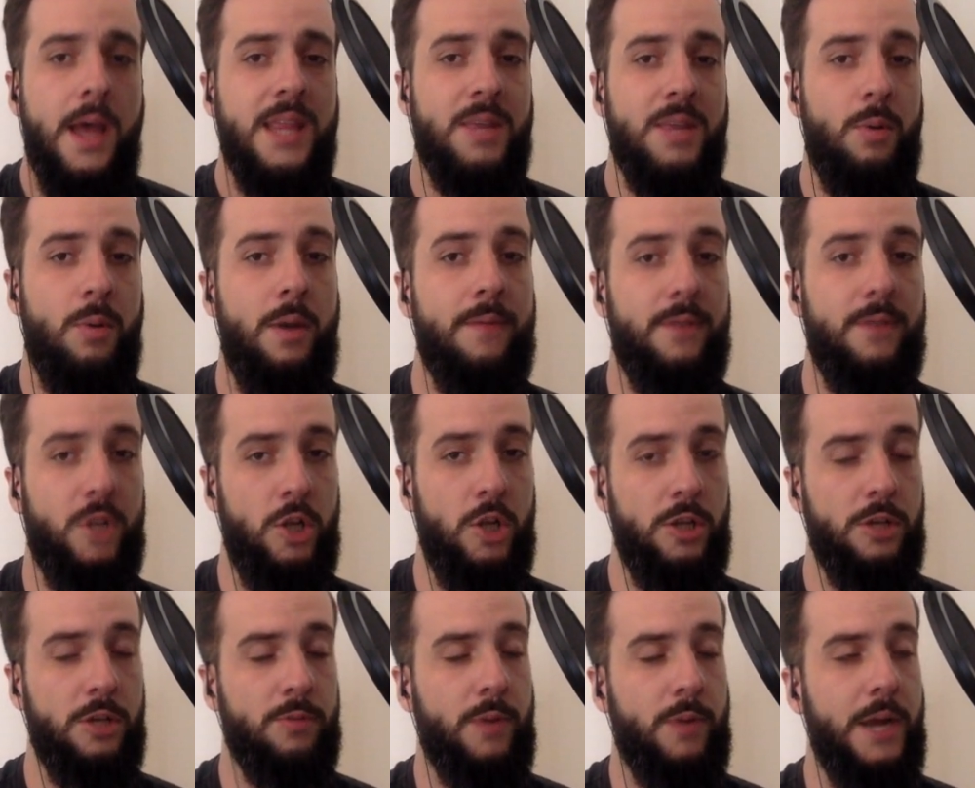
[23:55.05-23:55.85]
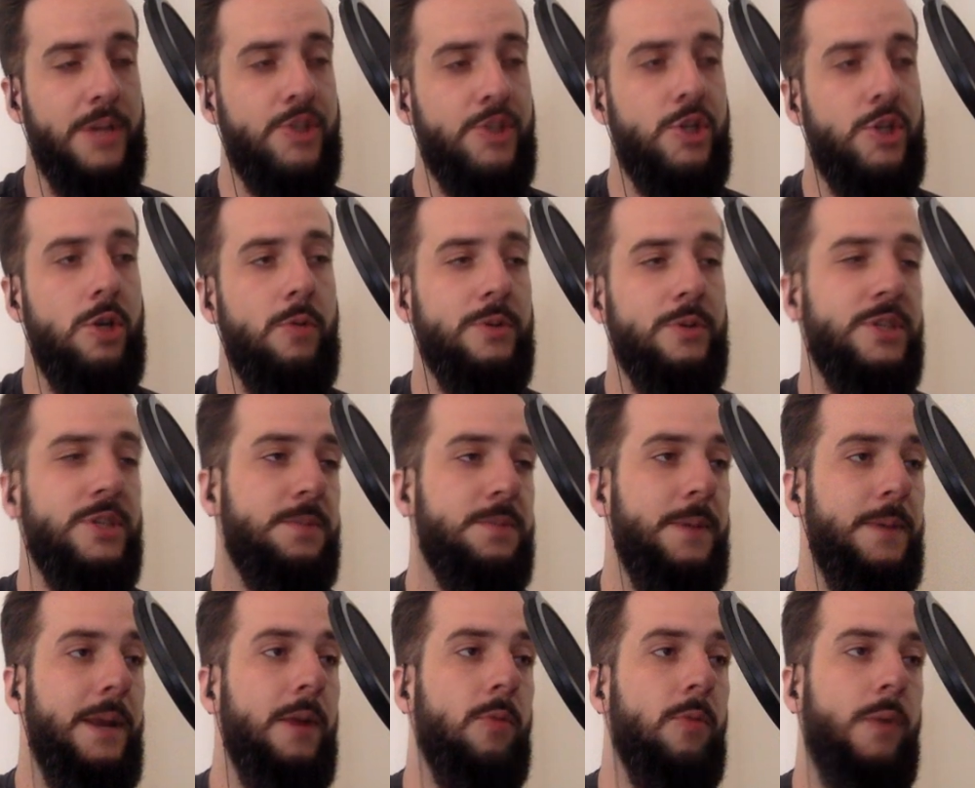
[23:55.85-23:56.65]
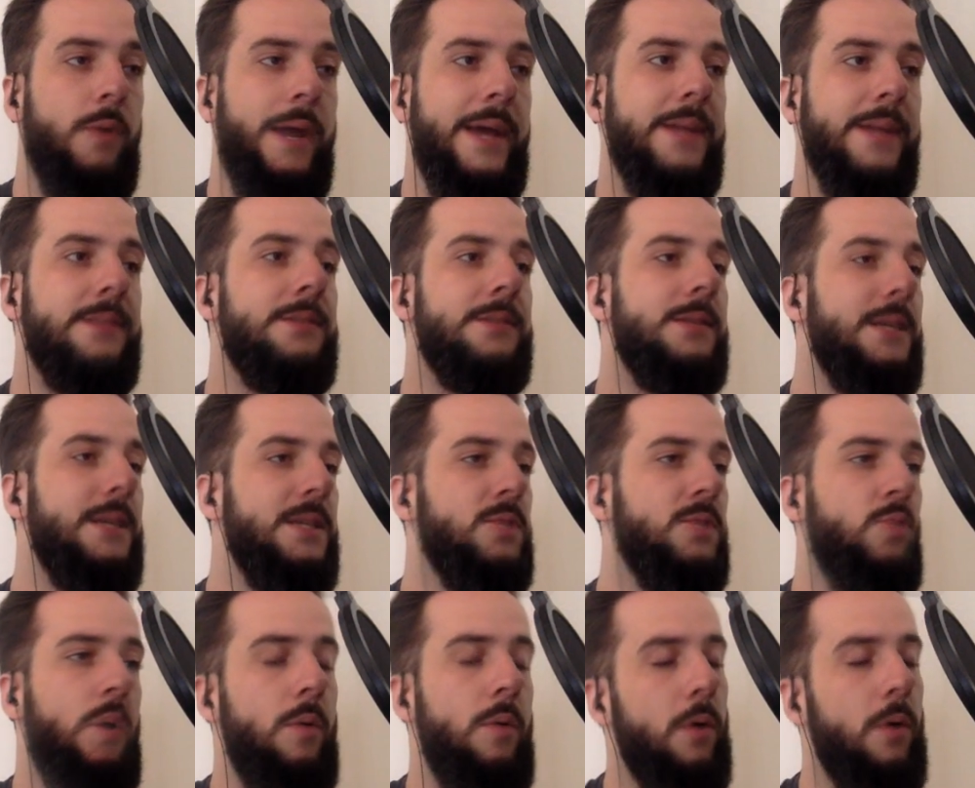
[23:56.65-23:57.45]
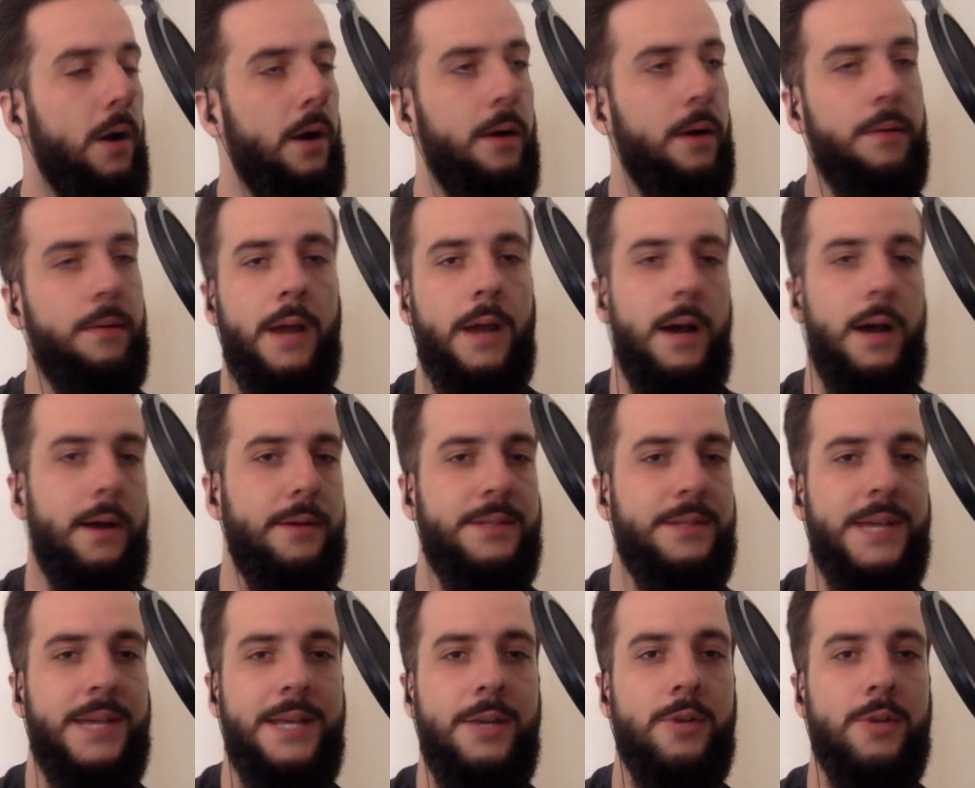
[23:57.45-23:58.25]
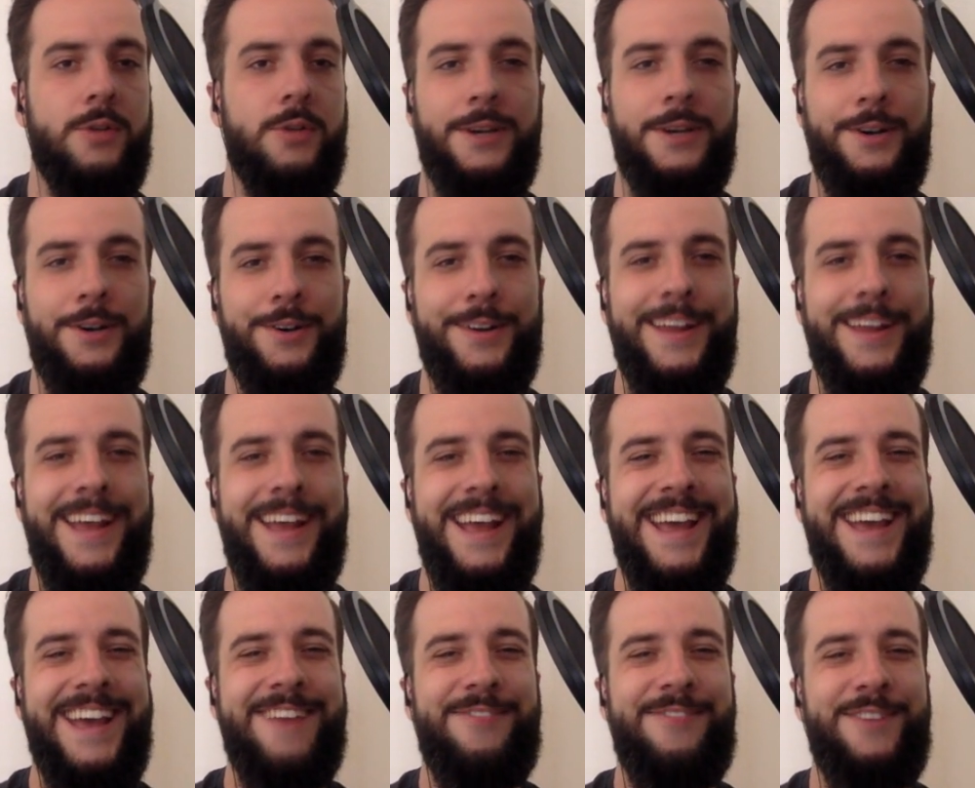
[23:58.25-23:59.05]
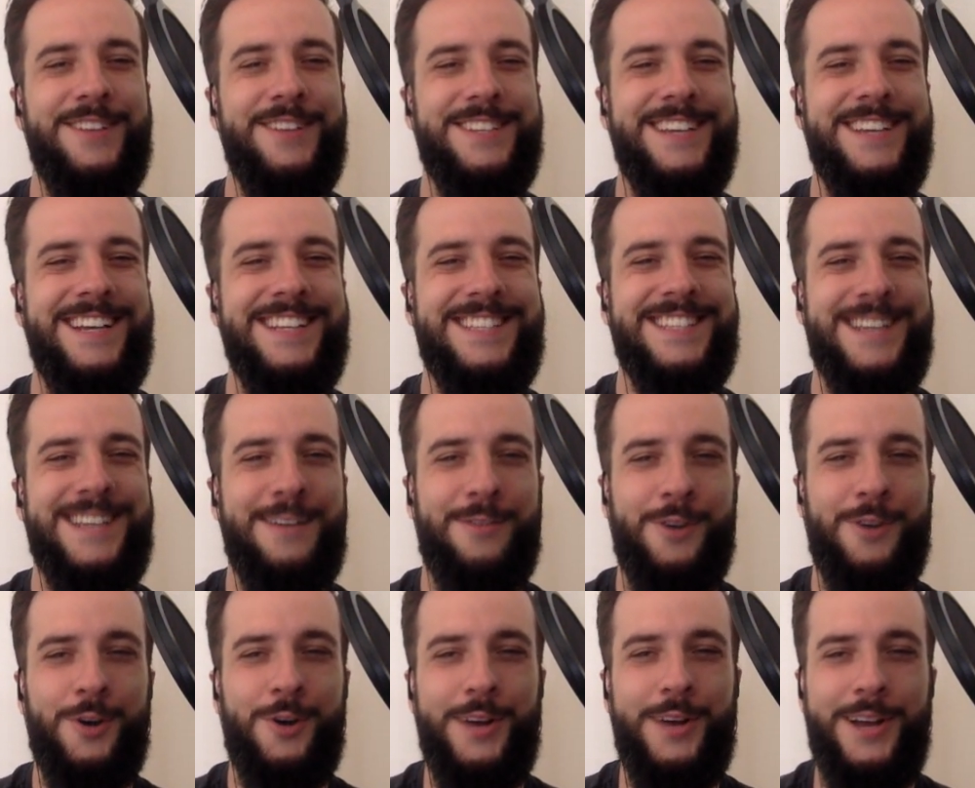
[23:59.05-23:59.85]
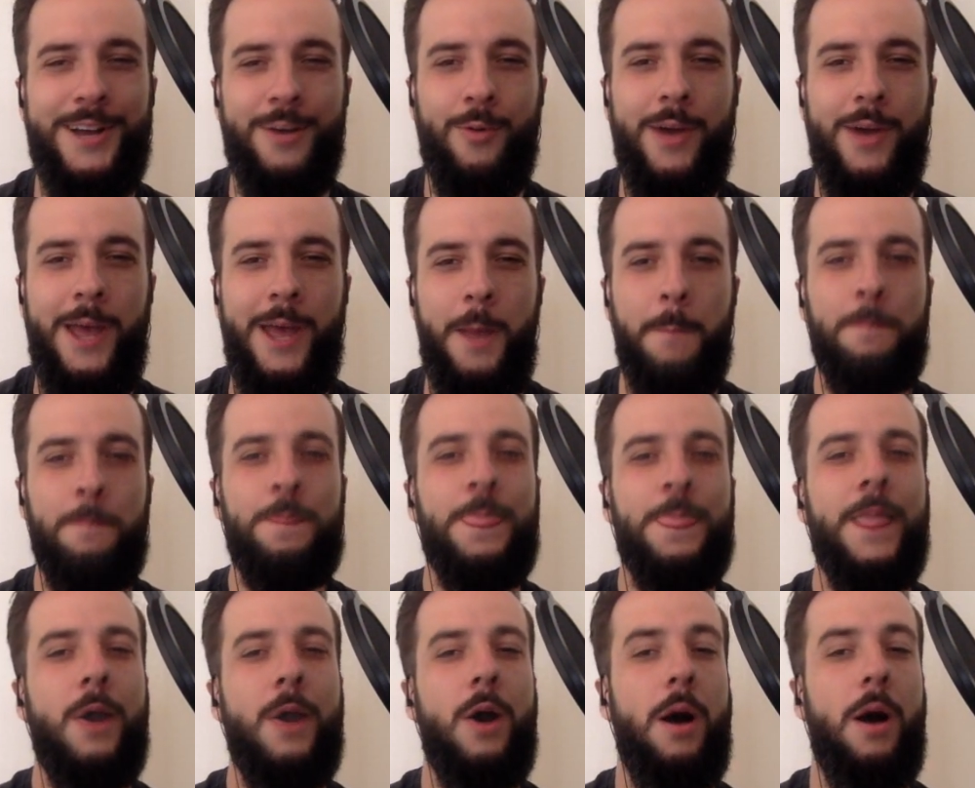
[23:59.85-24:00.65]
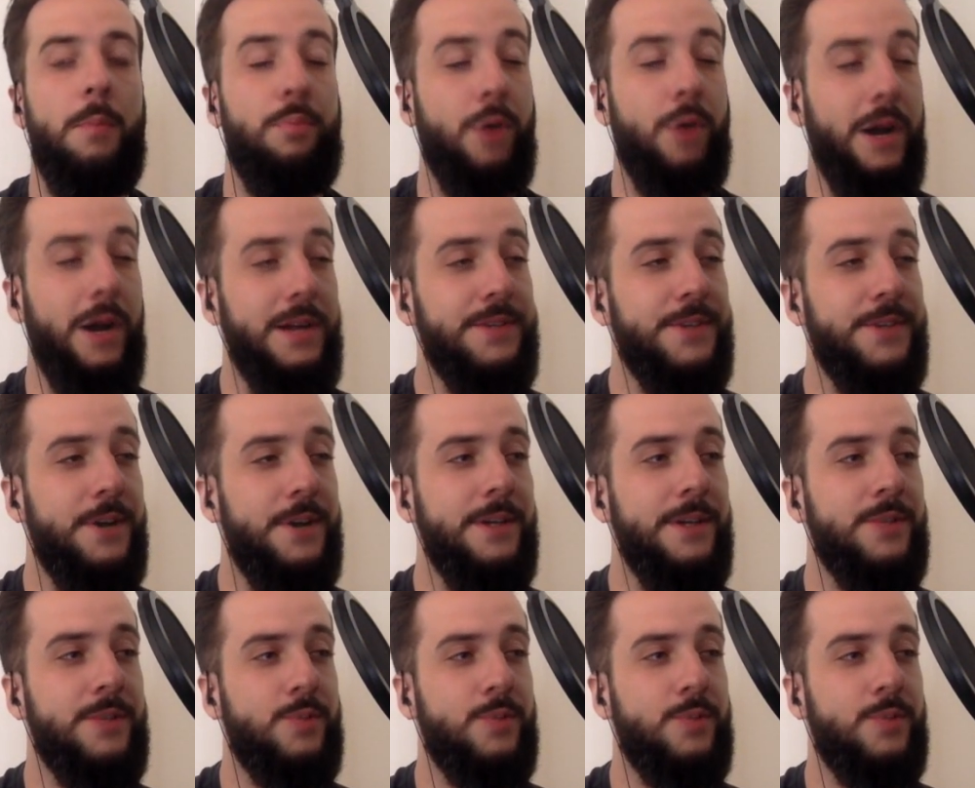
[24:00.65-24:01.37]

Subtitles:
Then we have Alolan Raichu, which has been a raid since we were 10 years old. It feels like it's never going away. Bronzong is